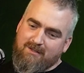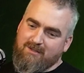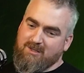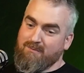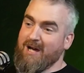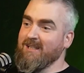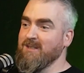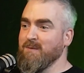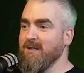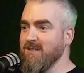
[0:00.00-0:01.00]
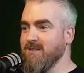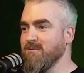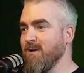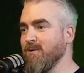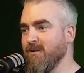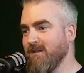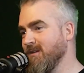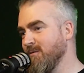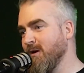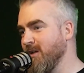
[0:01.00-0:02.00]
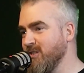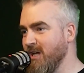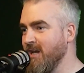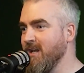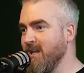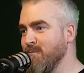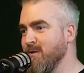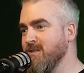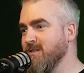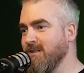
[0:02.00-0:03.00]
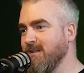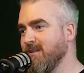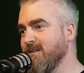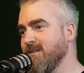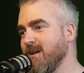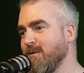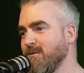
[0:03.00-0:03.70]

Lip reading: some bad experiences as well? Like, you willing to share any of them ways? Like, how